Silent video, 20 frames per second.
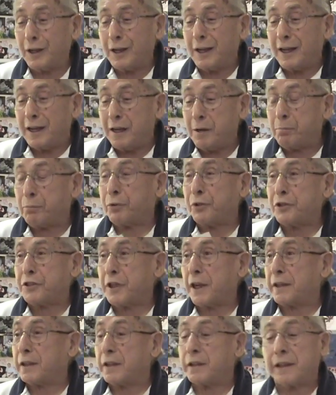He
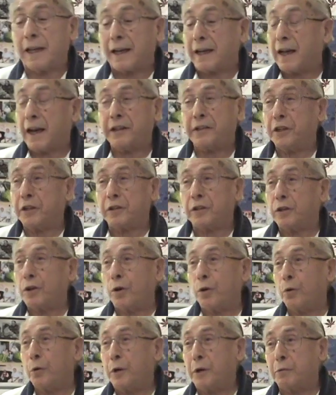presented that. I didn't
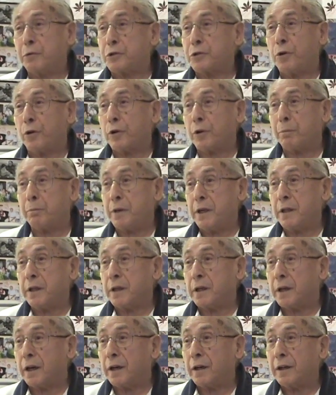know he was going to be
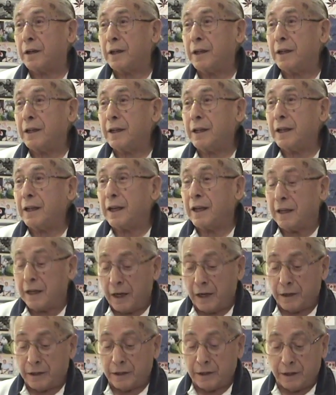there.
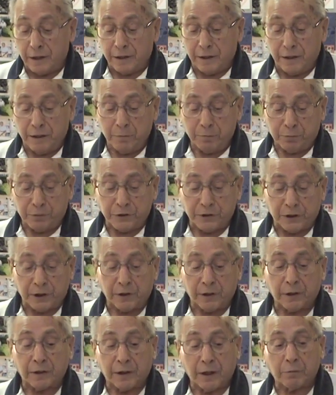And he
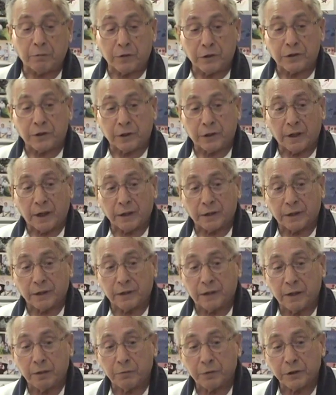presented. That was the night that
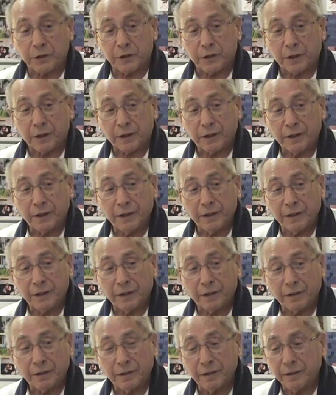he was there.
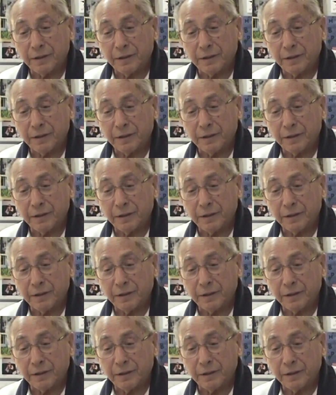Yeah.